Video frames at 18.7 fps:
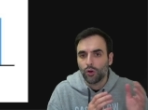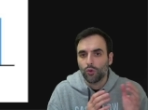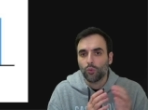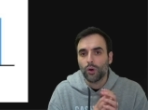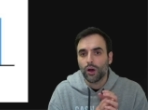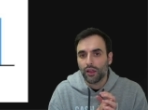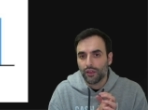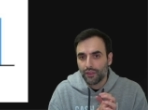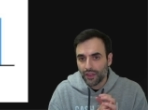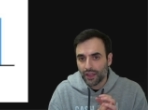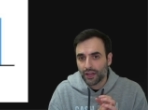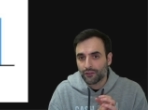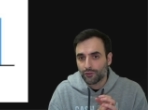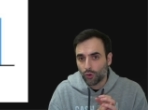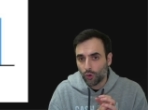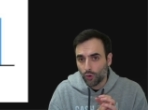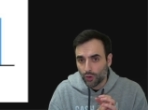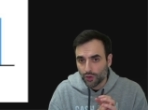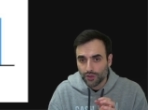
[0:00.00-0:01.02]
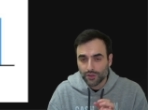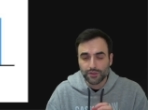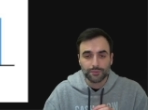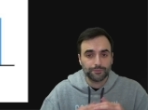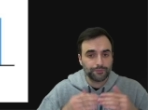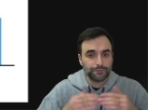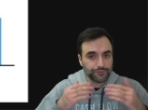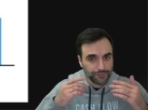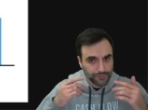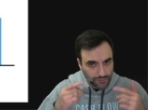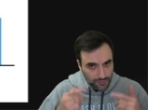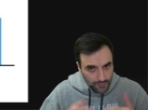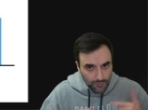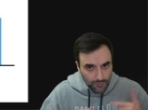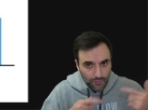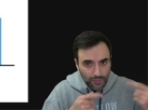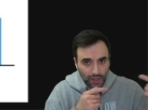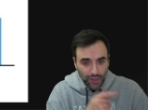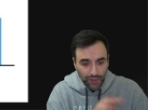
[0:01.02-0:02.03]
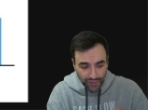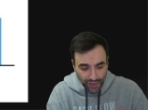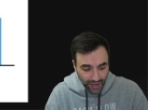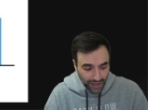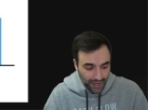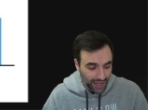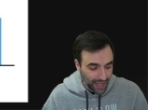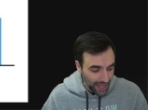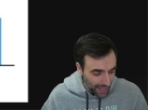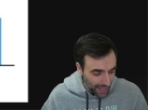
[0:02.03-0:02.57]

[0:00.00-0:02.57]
well, then of course, that